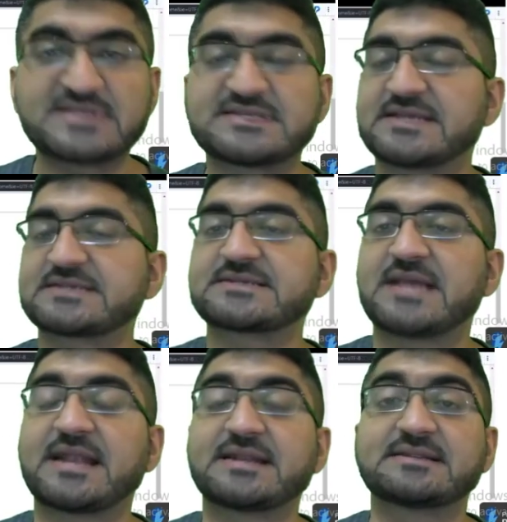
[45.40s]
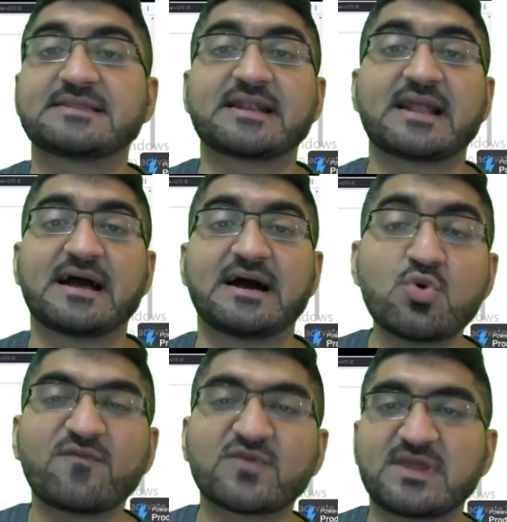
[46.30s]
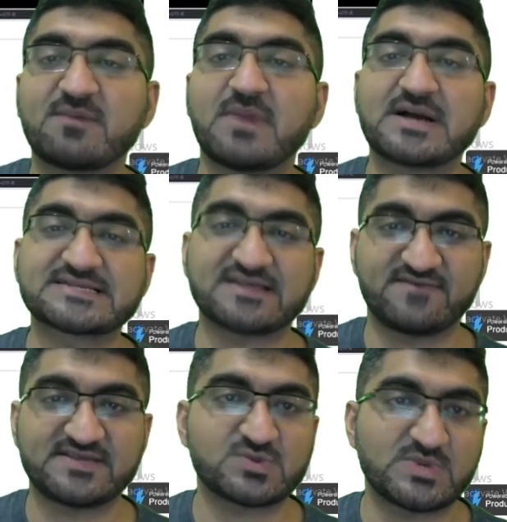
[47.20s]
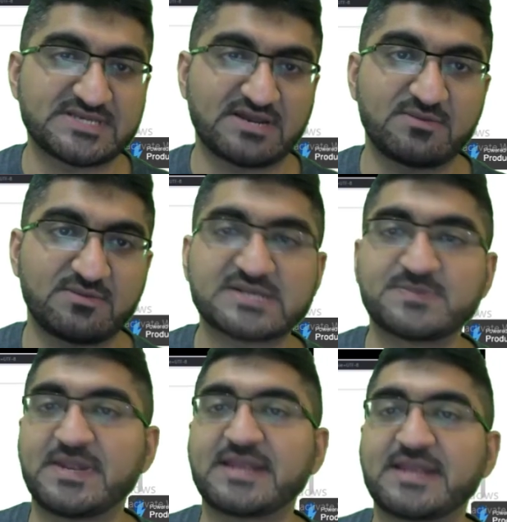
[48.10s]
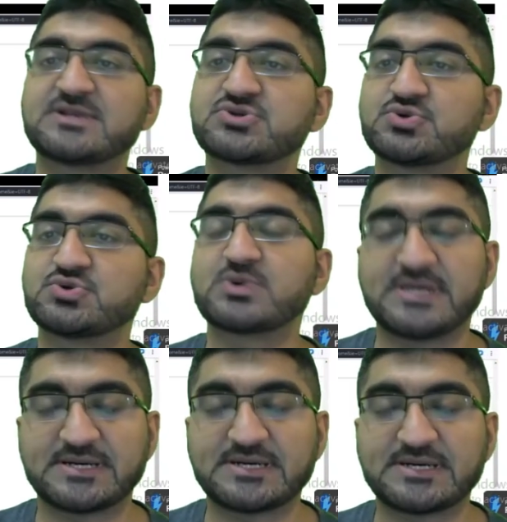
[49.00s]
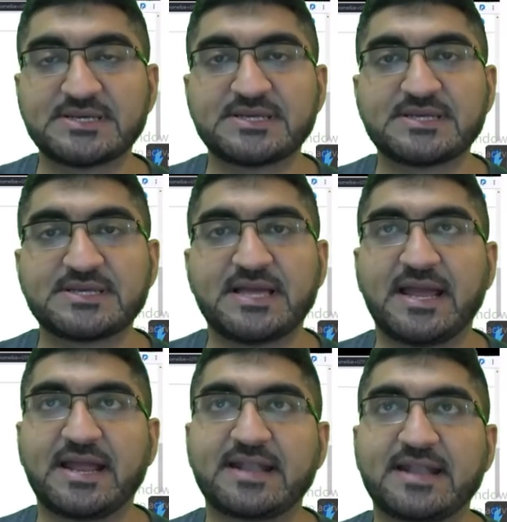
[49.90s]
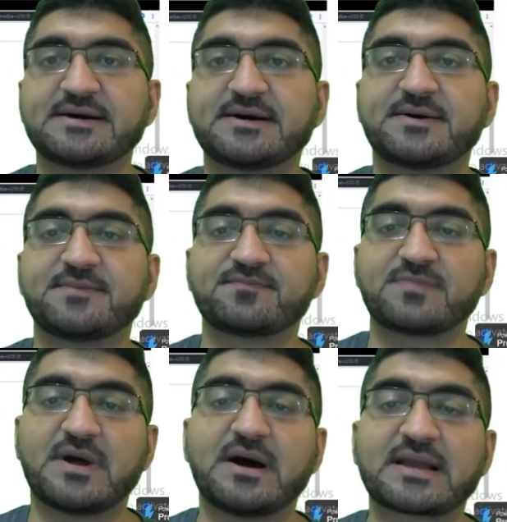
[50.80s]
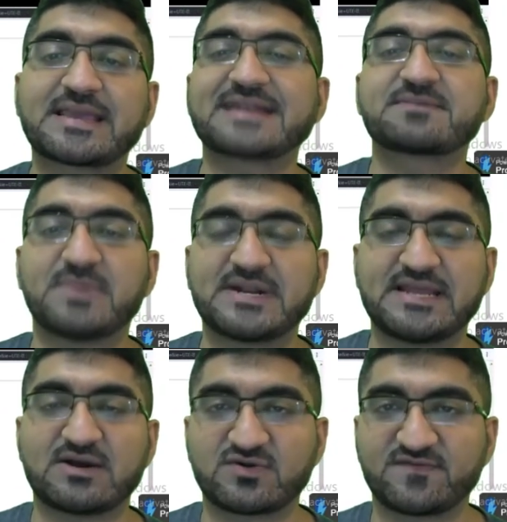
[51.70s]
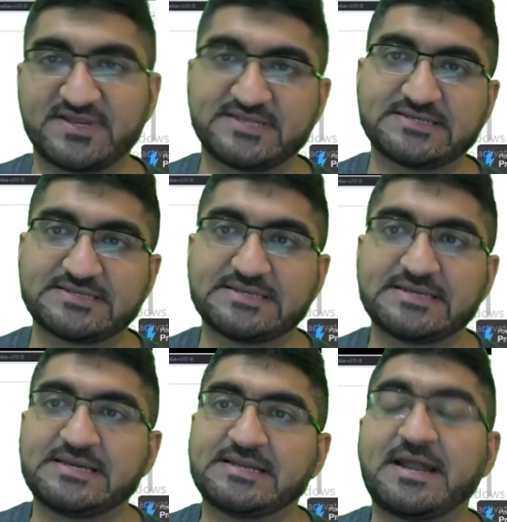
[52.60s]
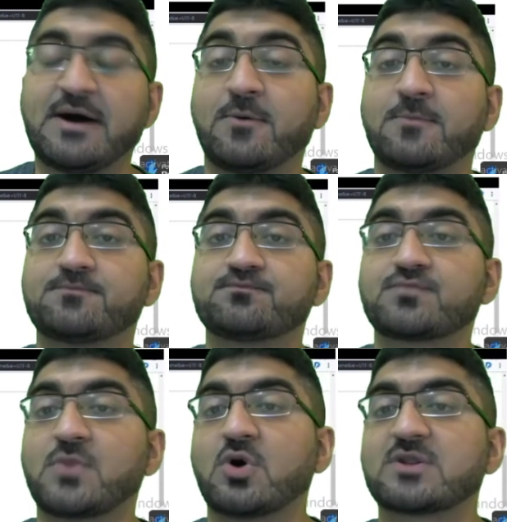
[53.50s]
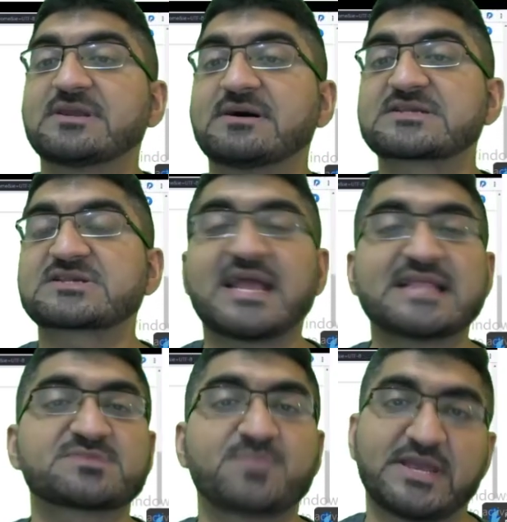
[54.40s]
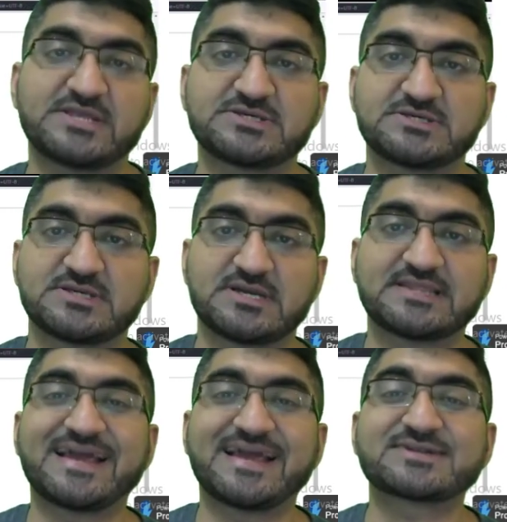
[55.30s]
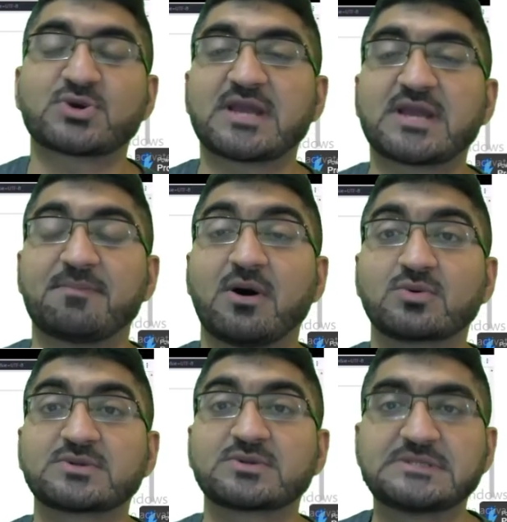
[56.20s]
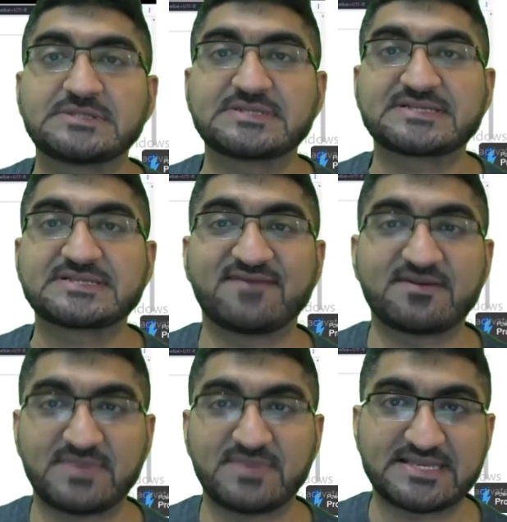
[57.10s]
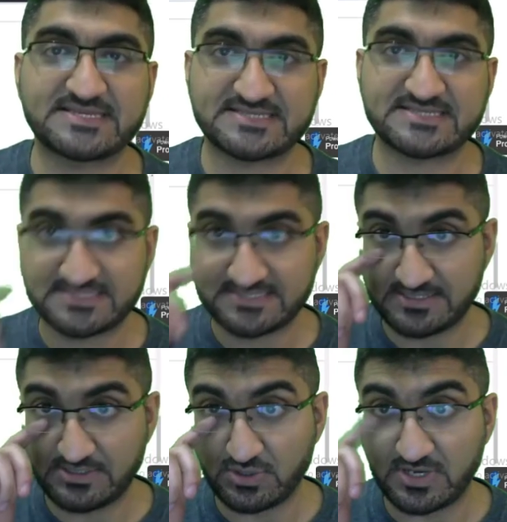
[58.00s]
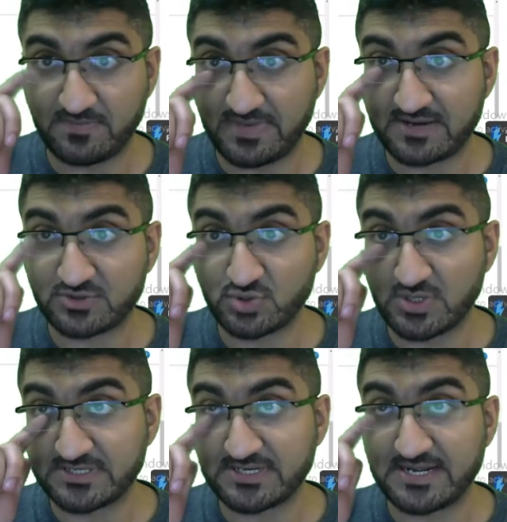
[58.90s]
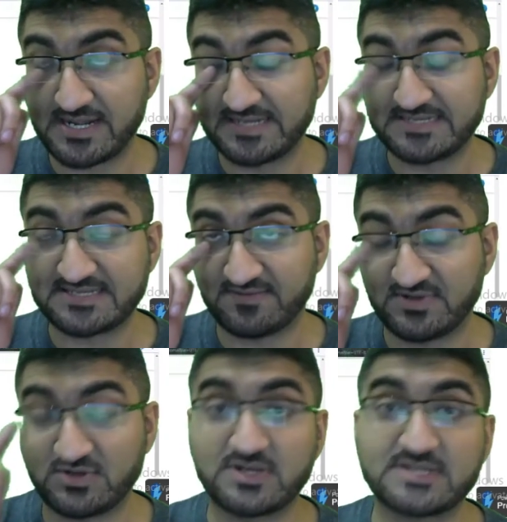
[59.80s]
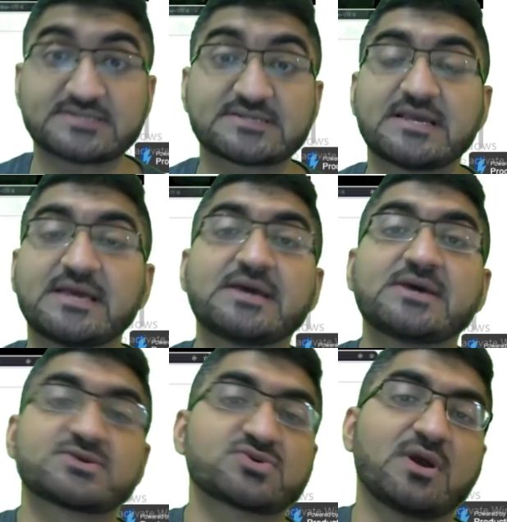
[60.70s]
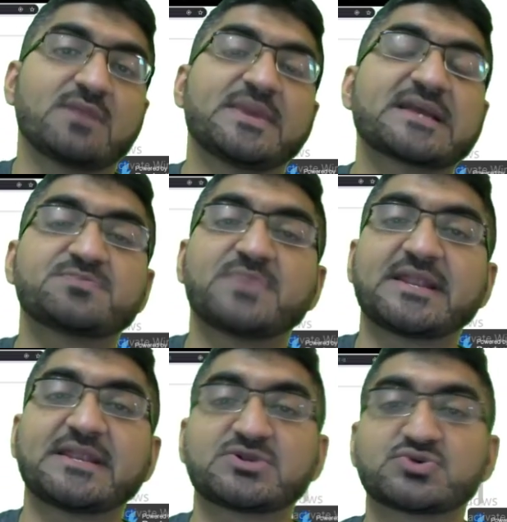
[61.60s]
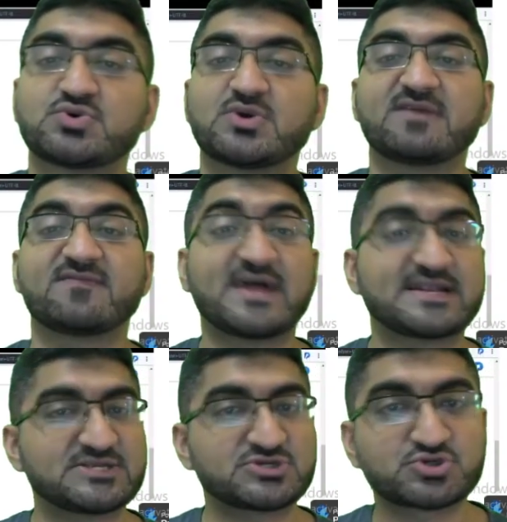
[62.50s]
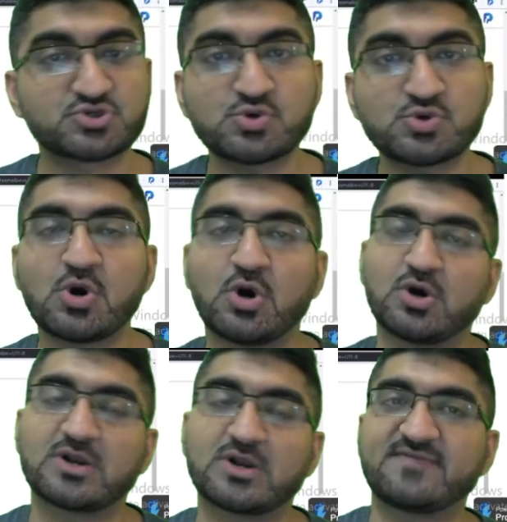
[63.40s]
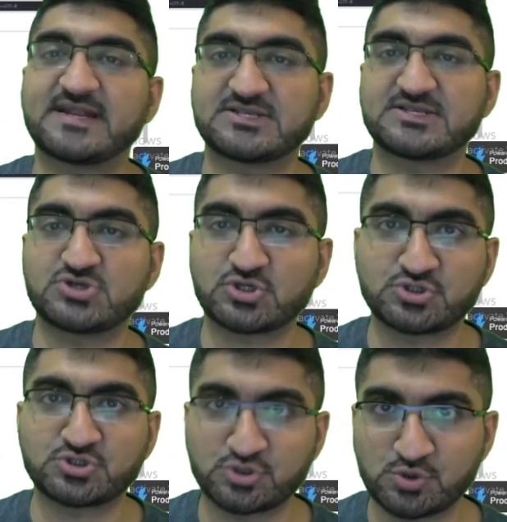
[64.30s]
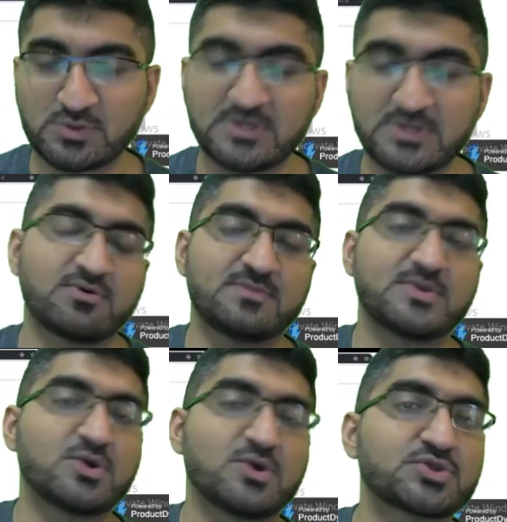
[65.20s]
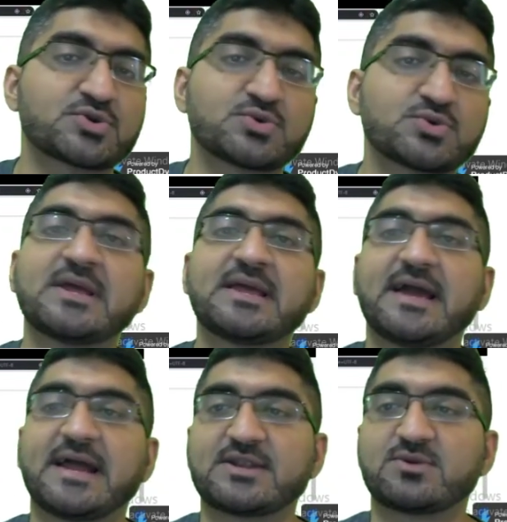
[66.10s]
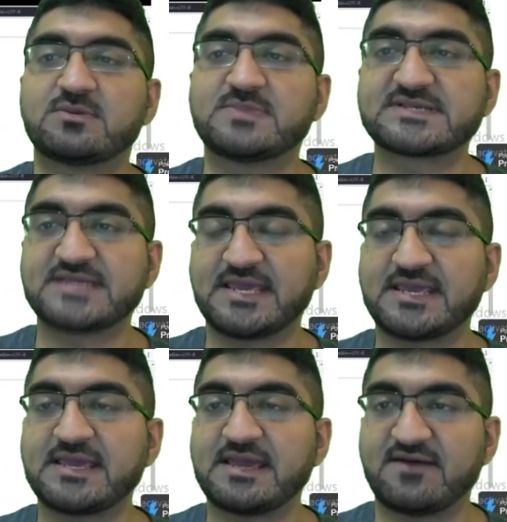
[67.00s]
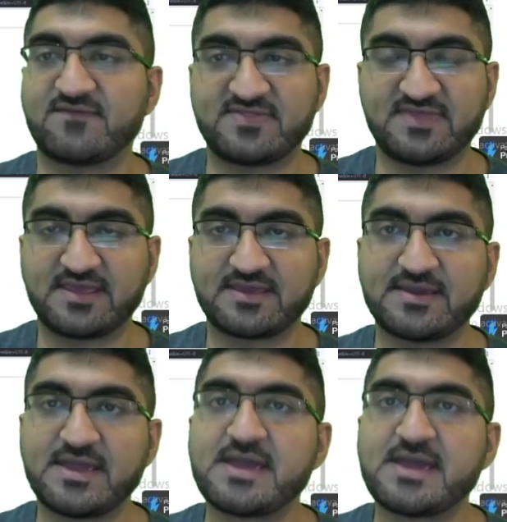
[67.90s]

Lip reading: business and then do for them a service which I will be explaining to you here and get money out of it. Now, on the sales page, they are talking about 7 minutes you can make $297. So I'll be explaining to you if that is true or if that is not true. We'll be going through and you will be seeing everything.